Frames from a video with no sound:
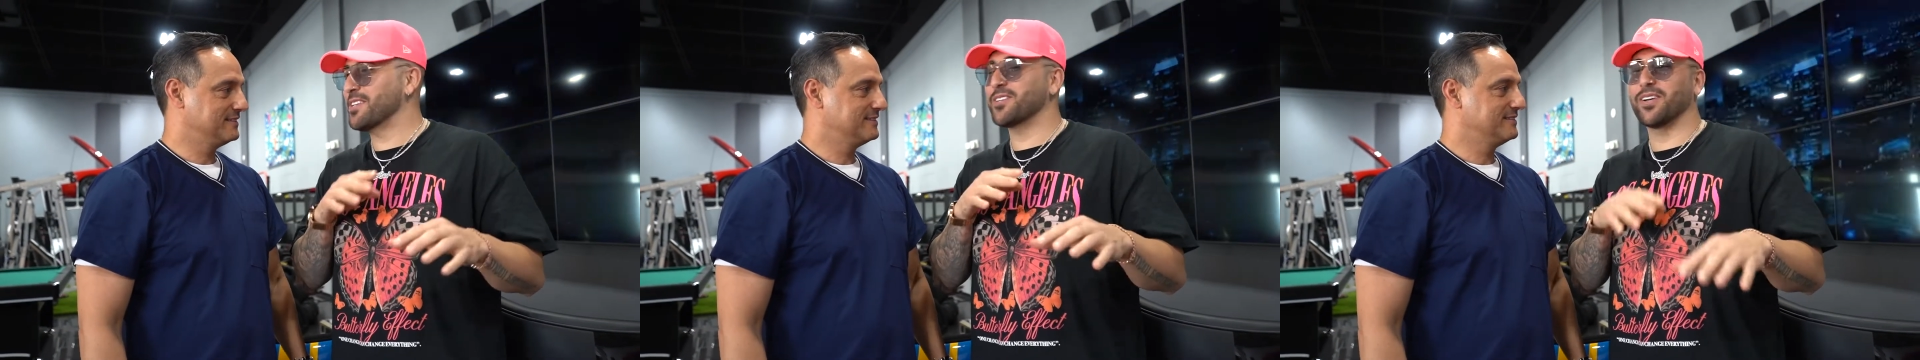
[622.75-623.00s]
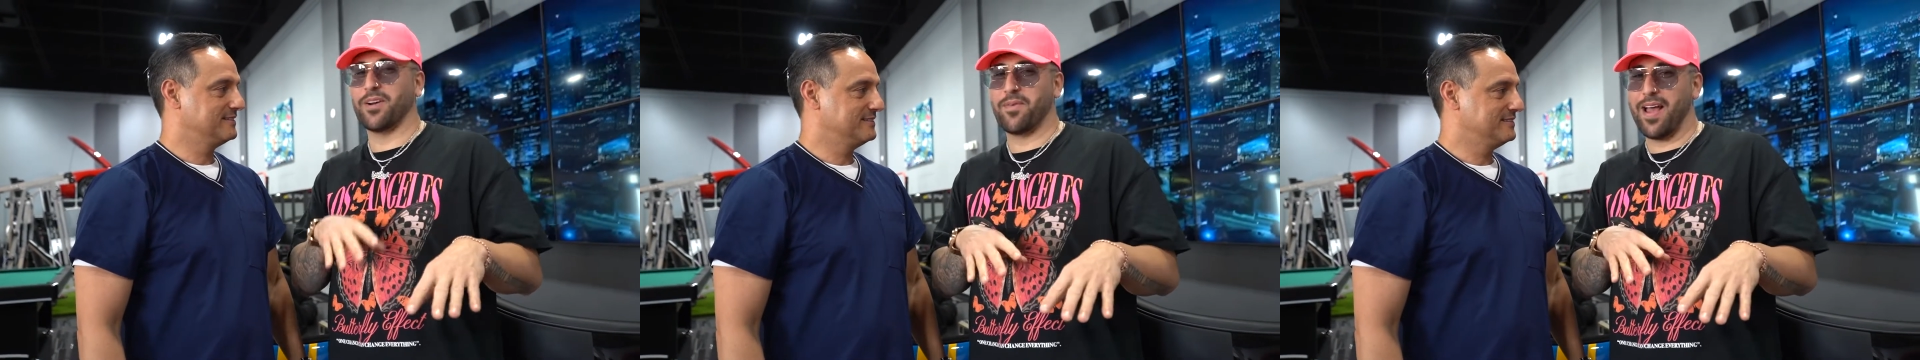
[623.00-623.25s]
Speaker 1: He's
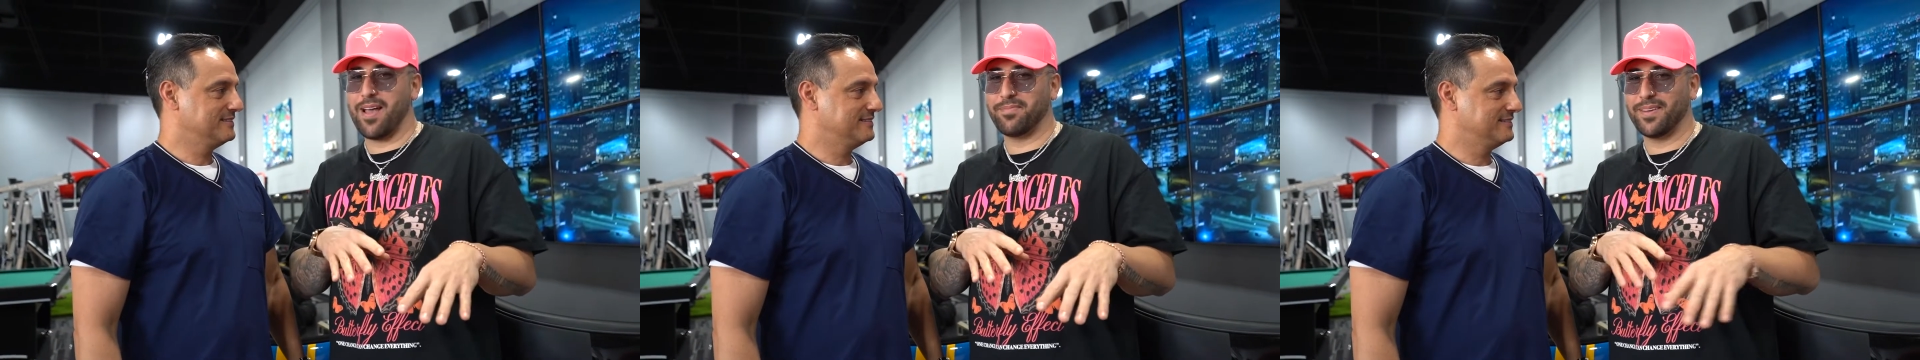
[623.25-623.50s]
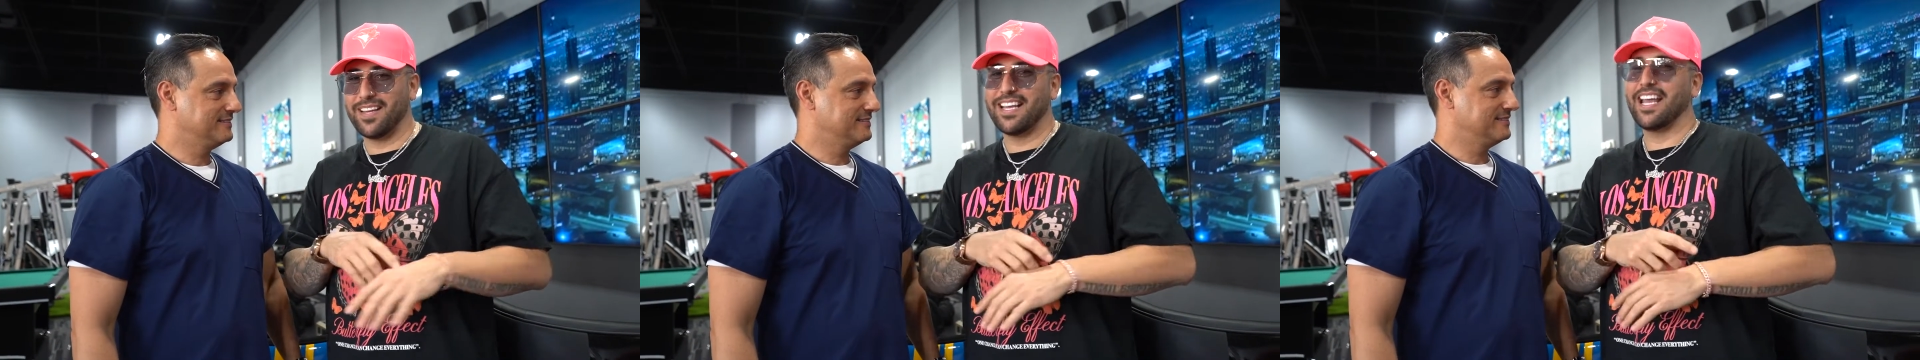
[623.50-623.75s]
gonna rap,
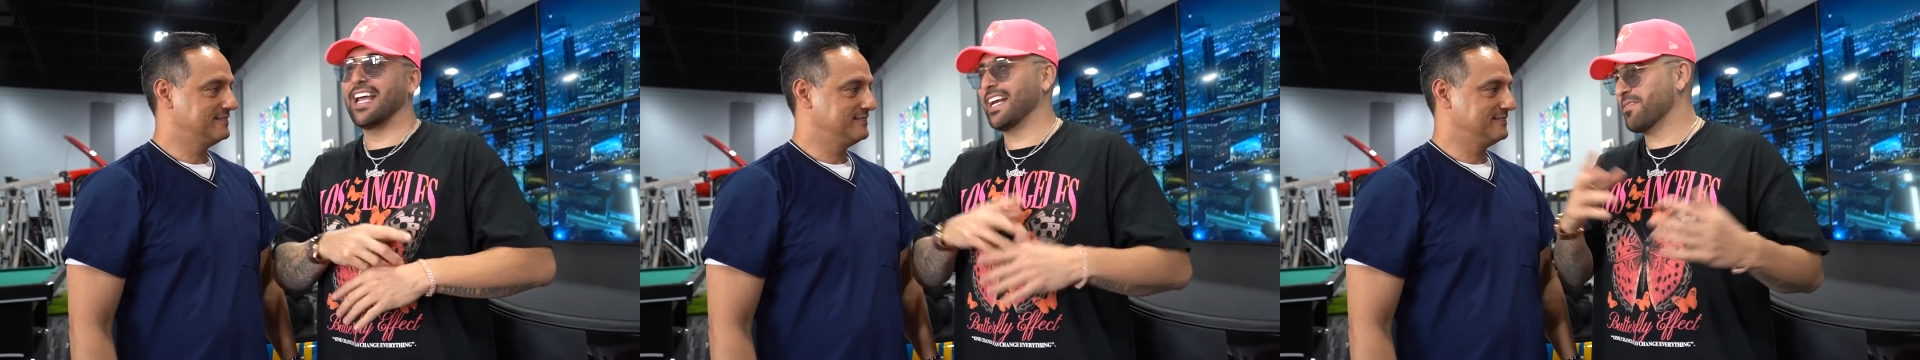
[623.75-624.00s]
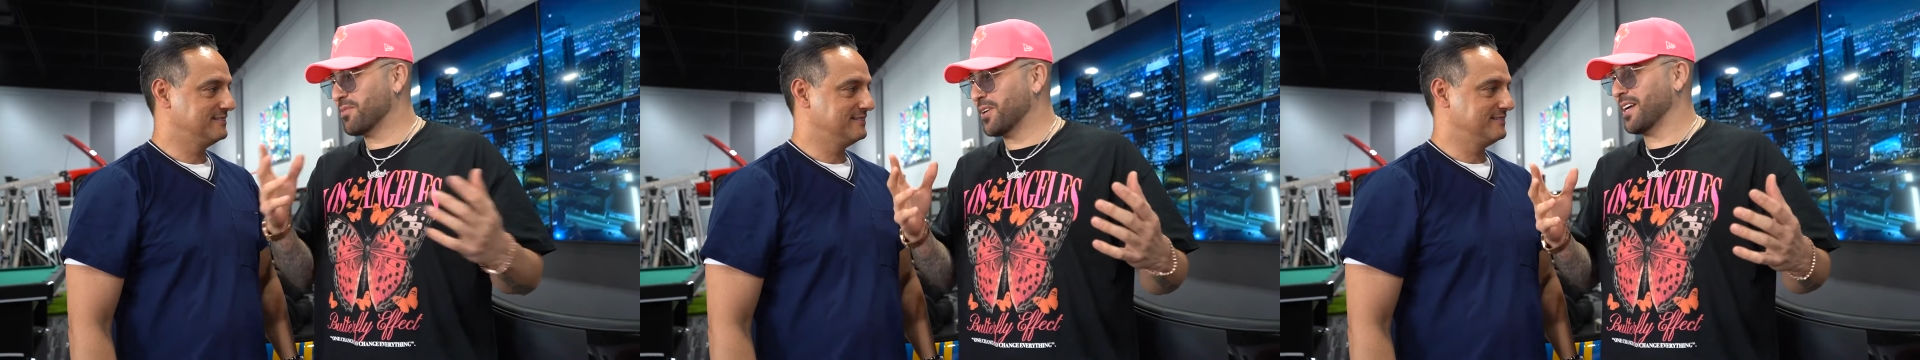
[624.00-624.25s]
and
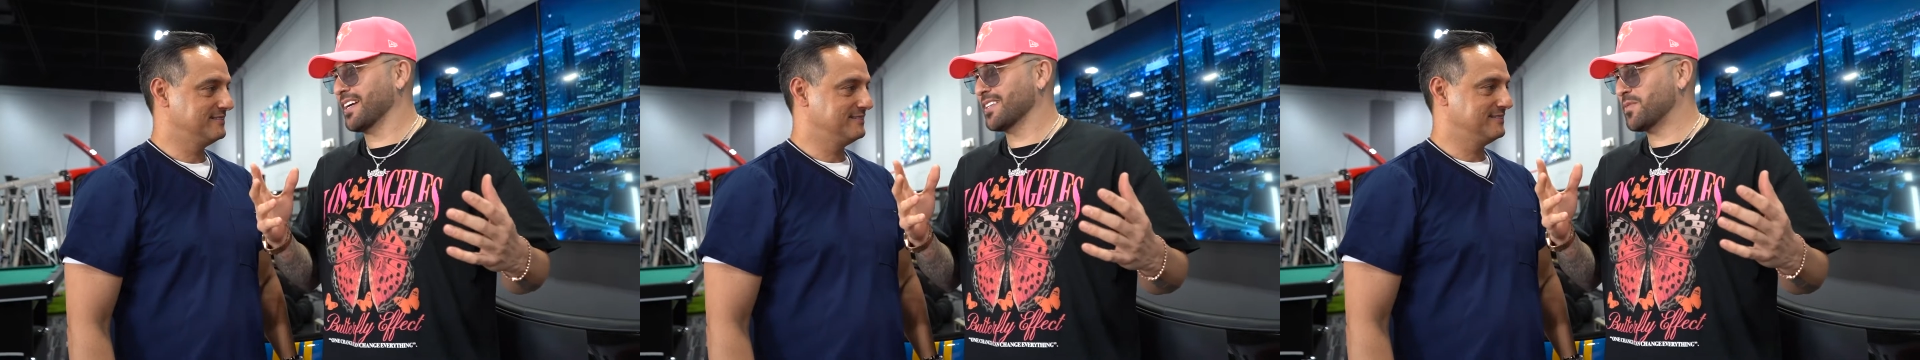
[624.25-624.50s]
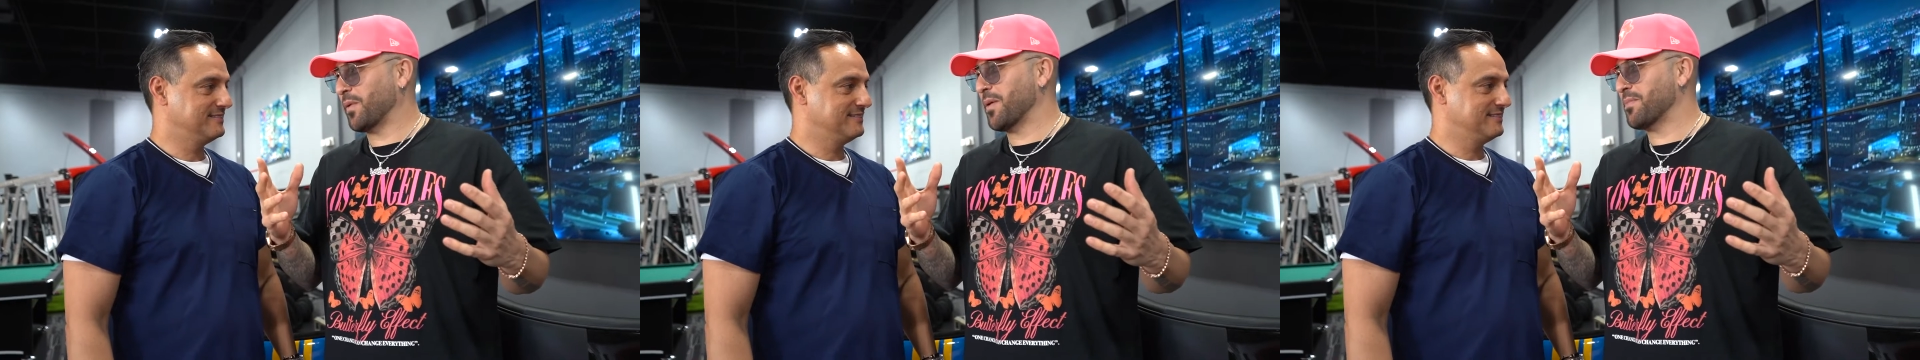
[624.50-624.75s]
I'm gonna
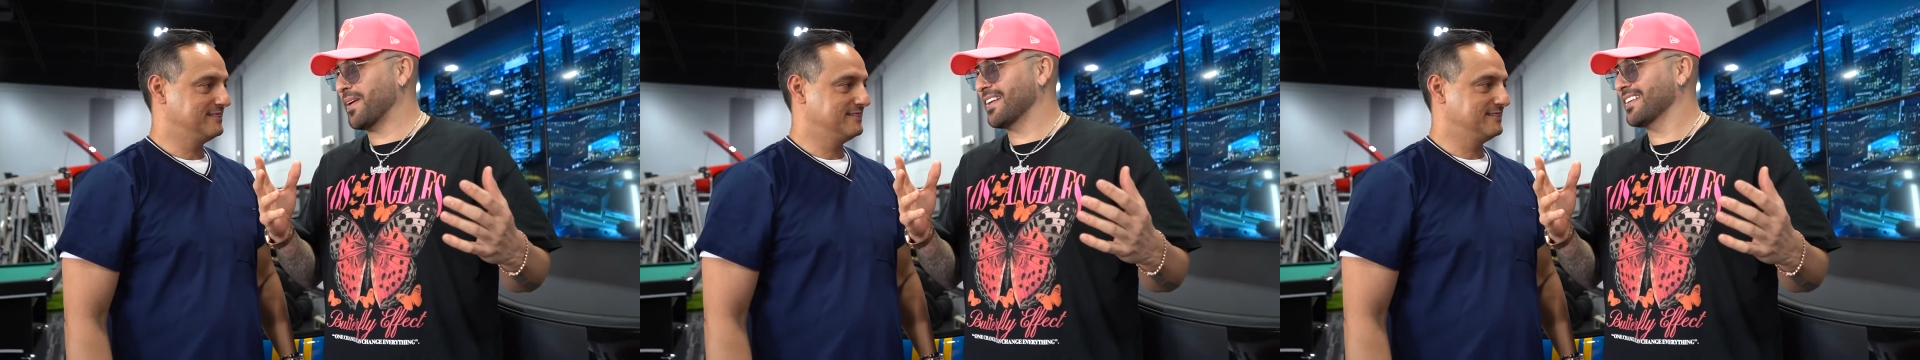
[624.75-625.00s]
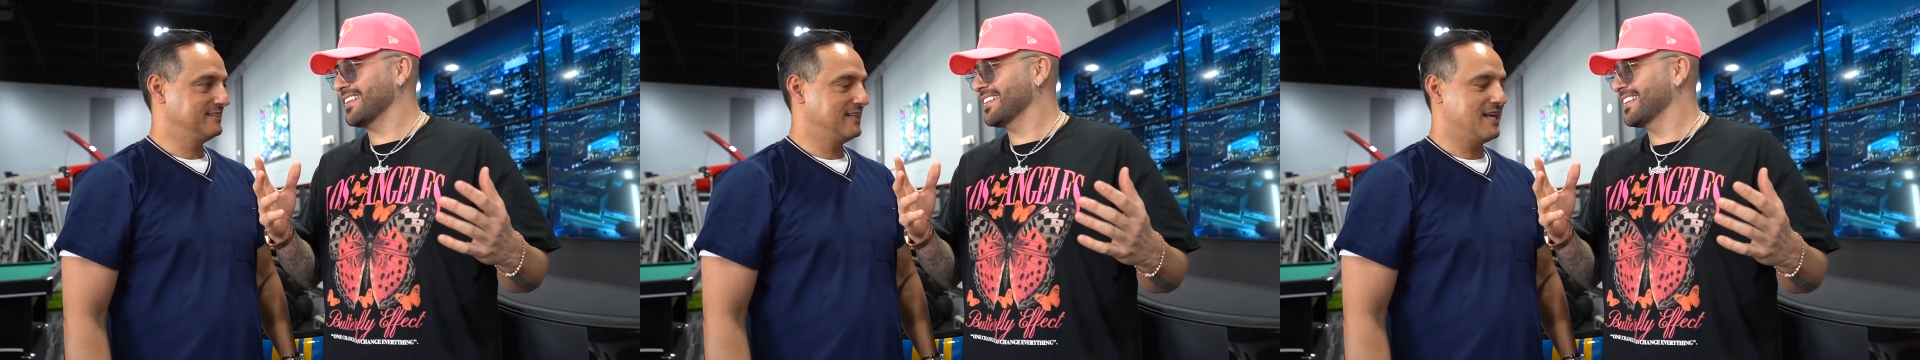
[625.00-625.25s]
spray paint it.